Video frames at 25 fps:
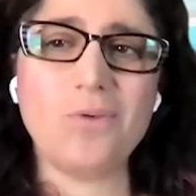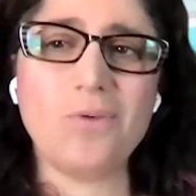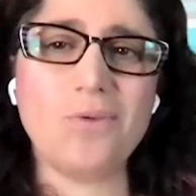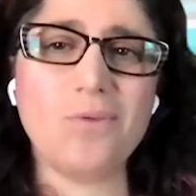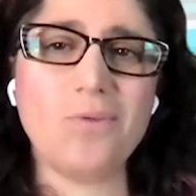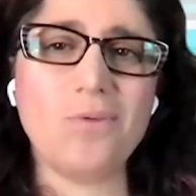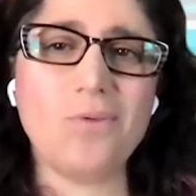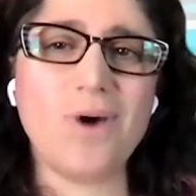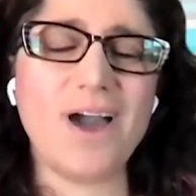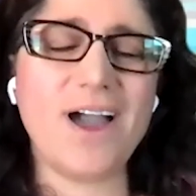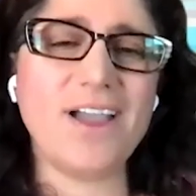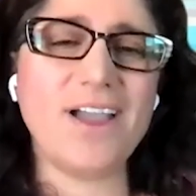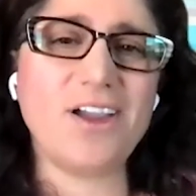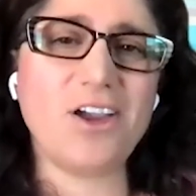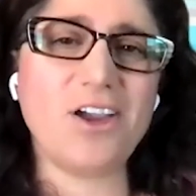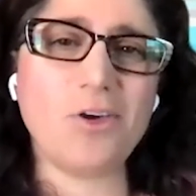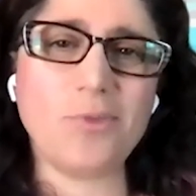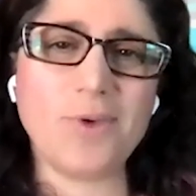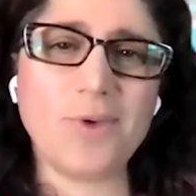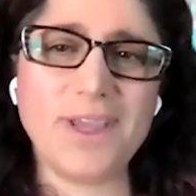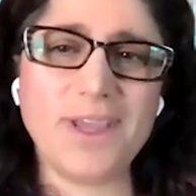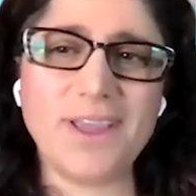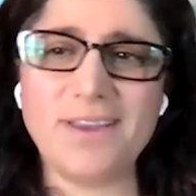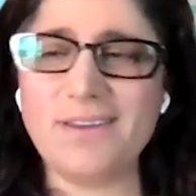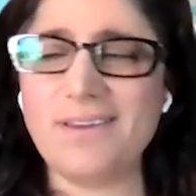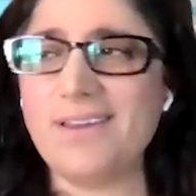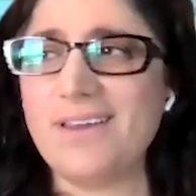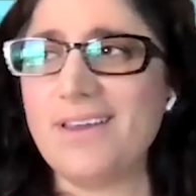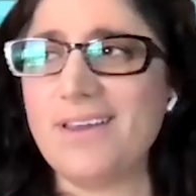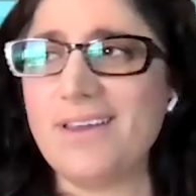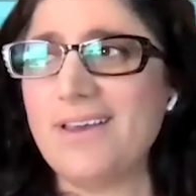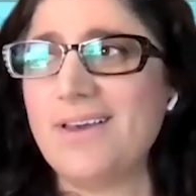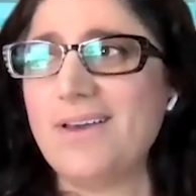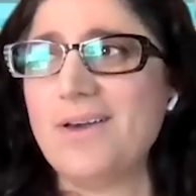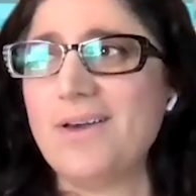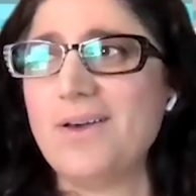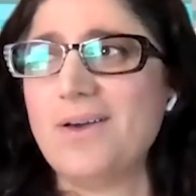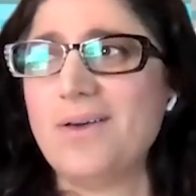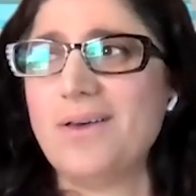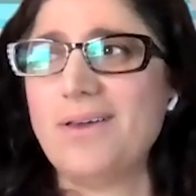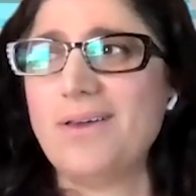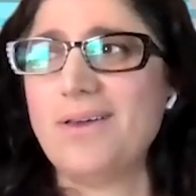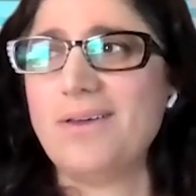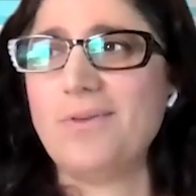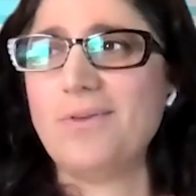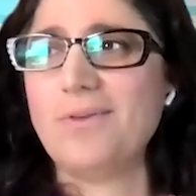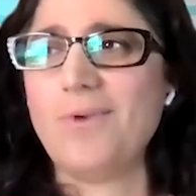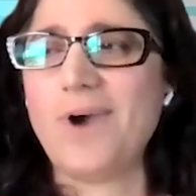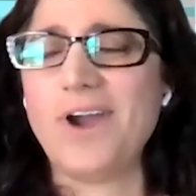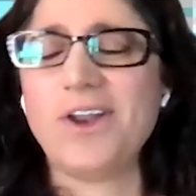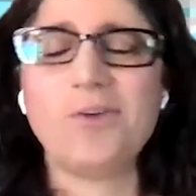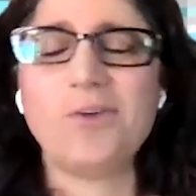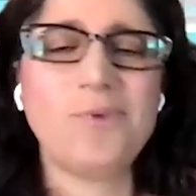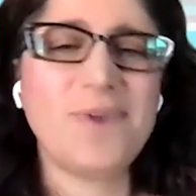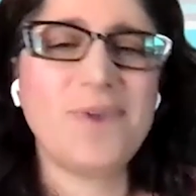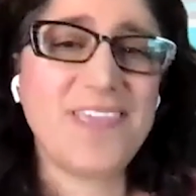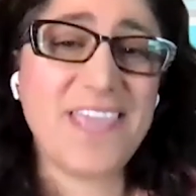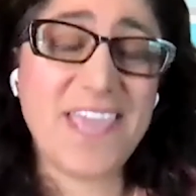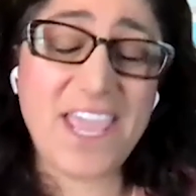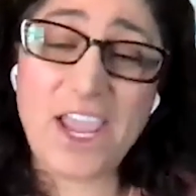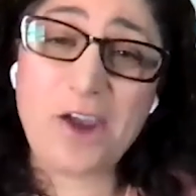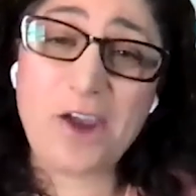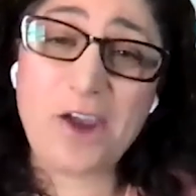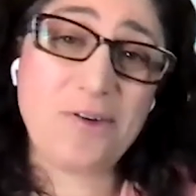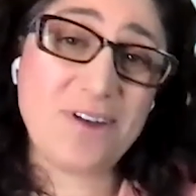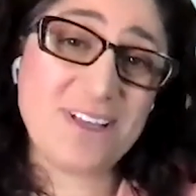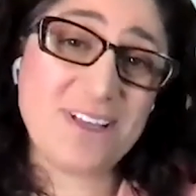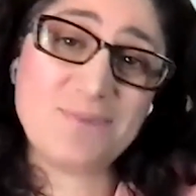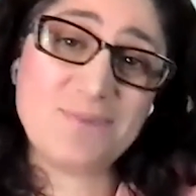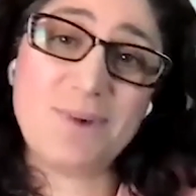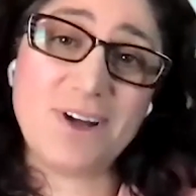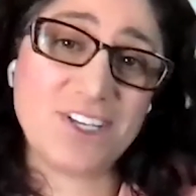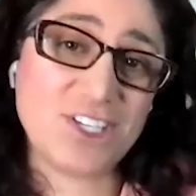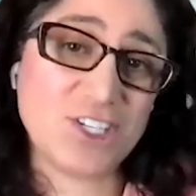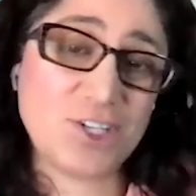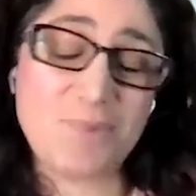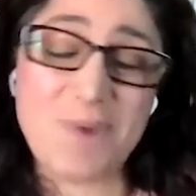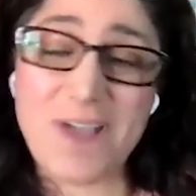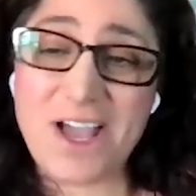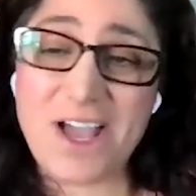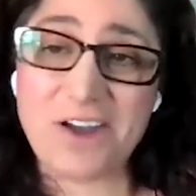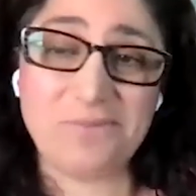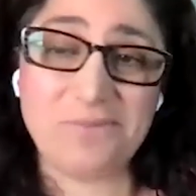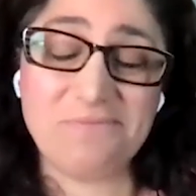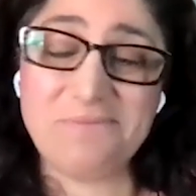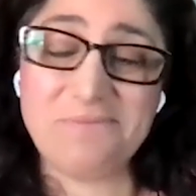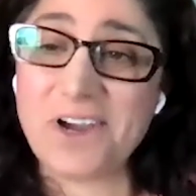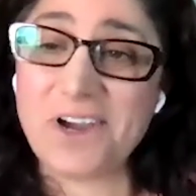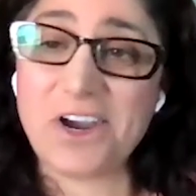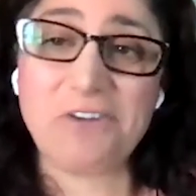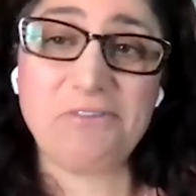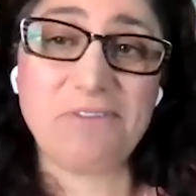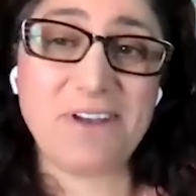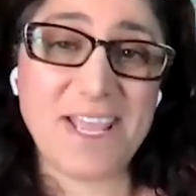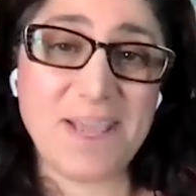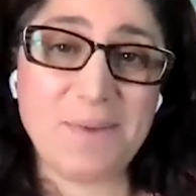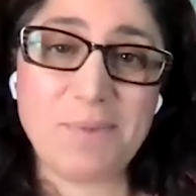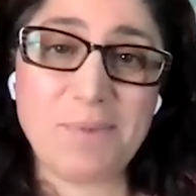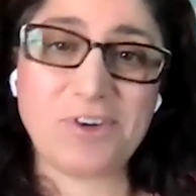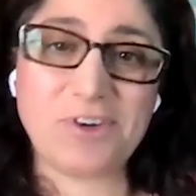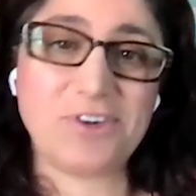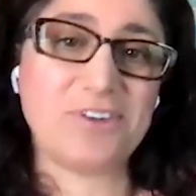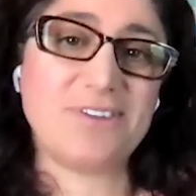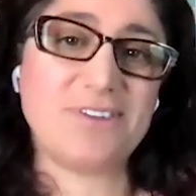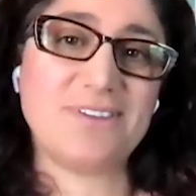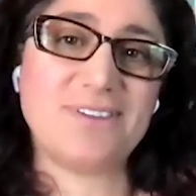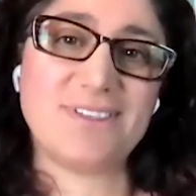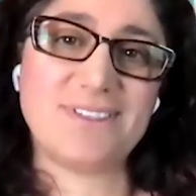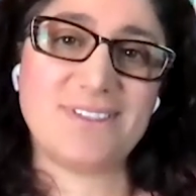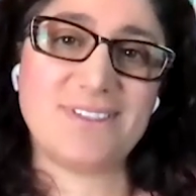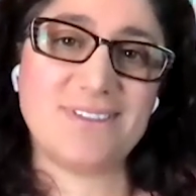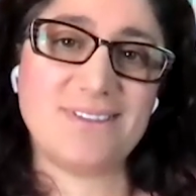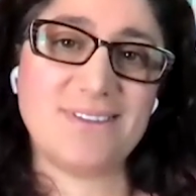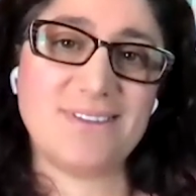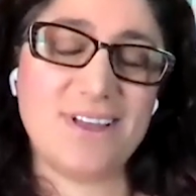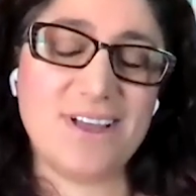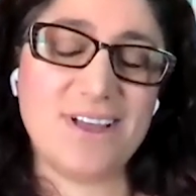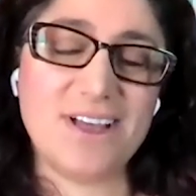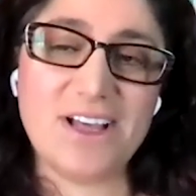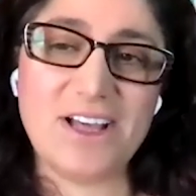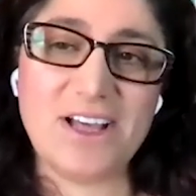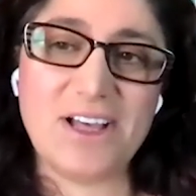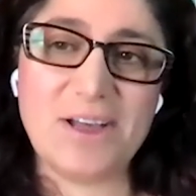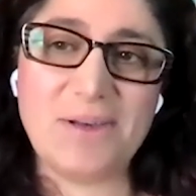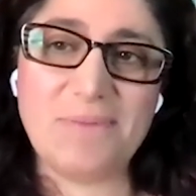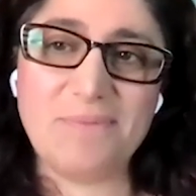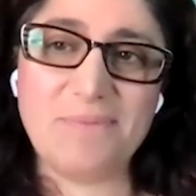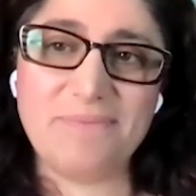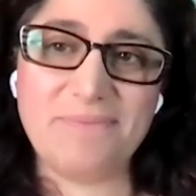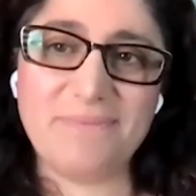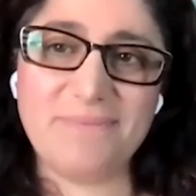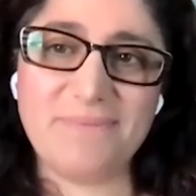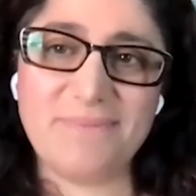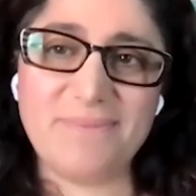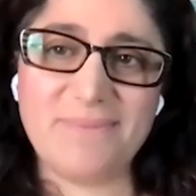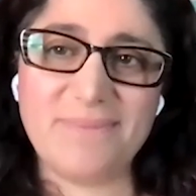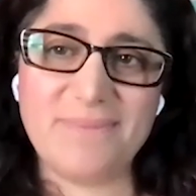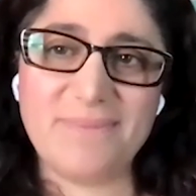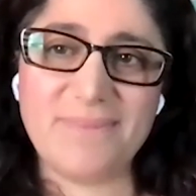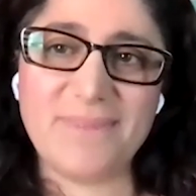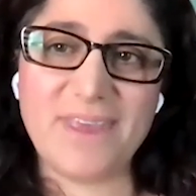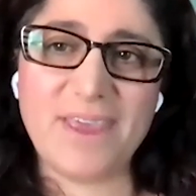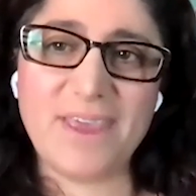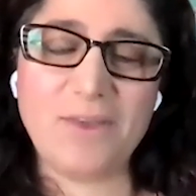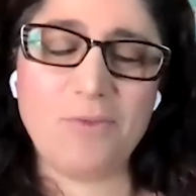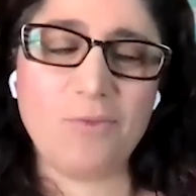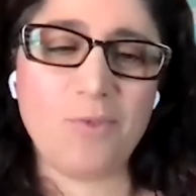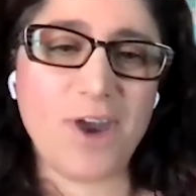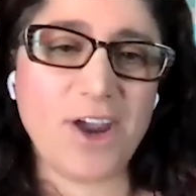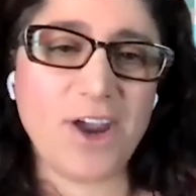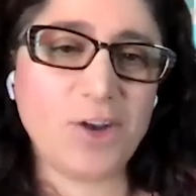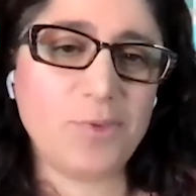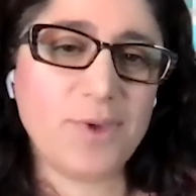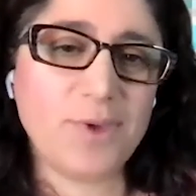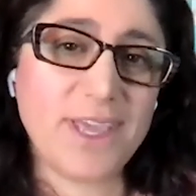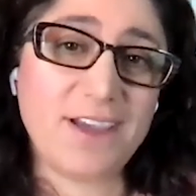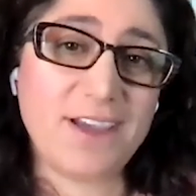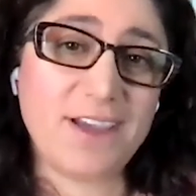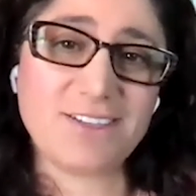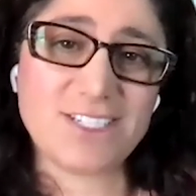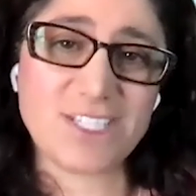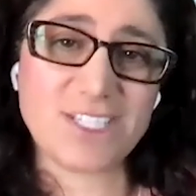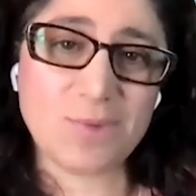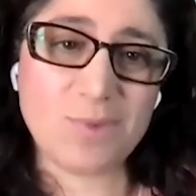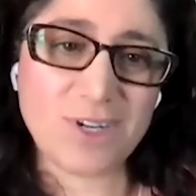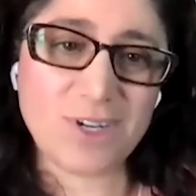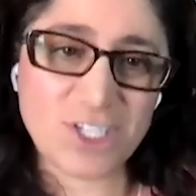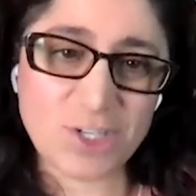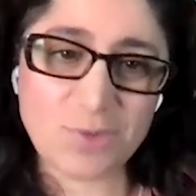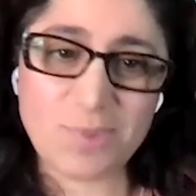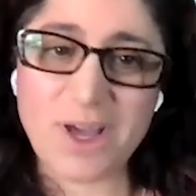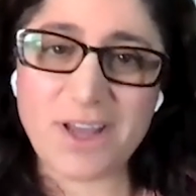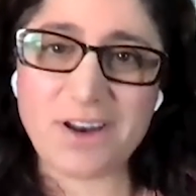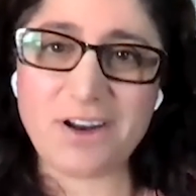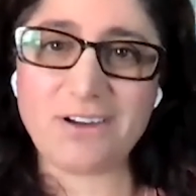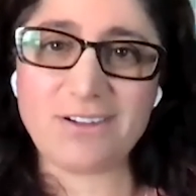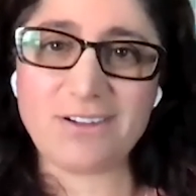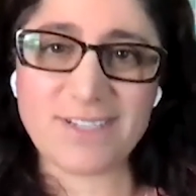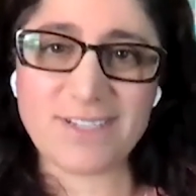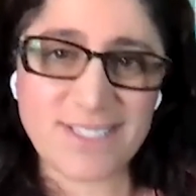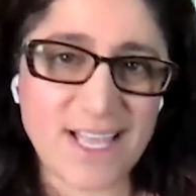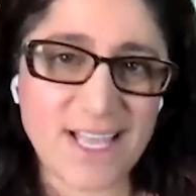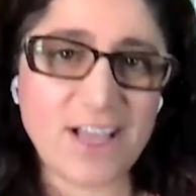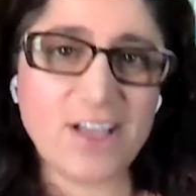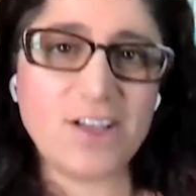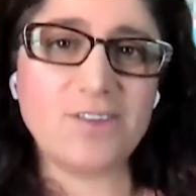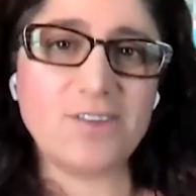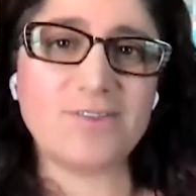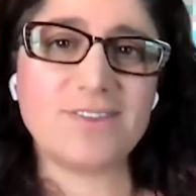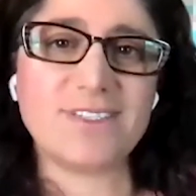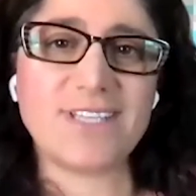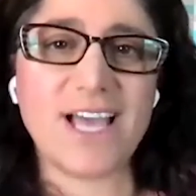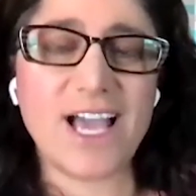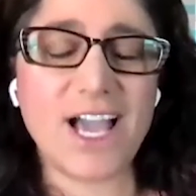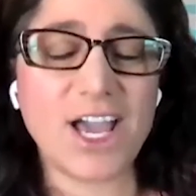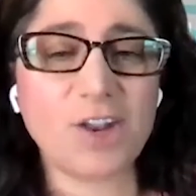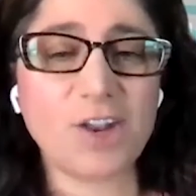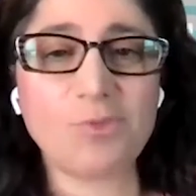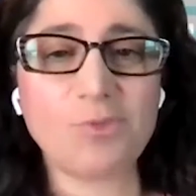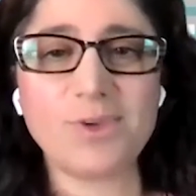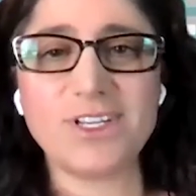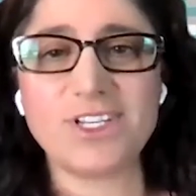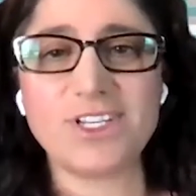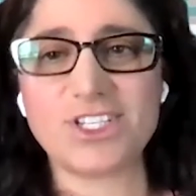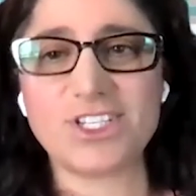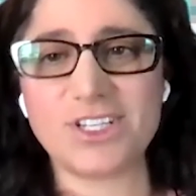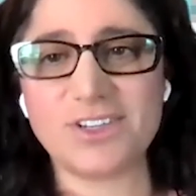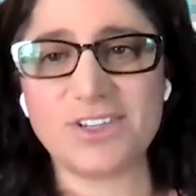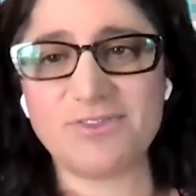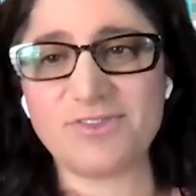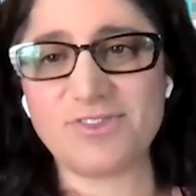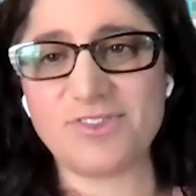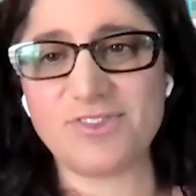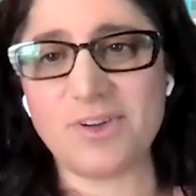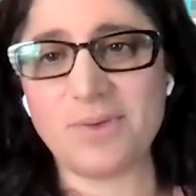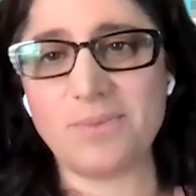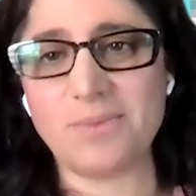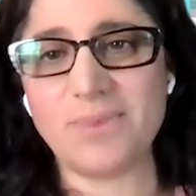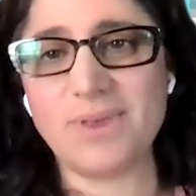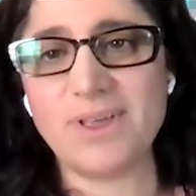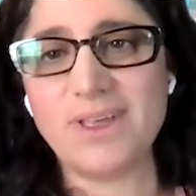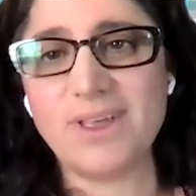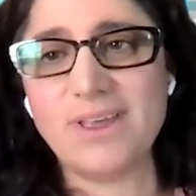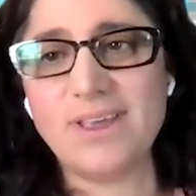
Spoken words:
Why don't we care as much about our neighbors? And why do we care so much about ourselves? How do we shift from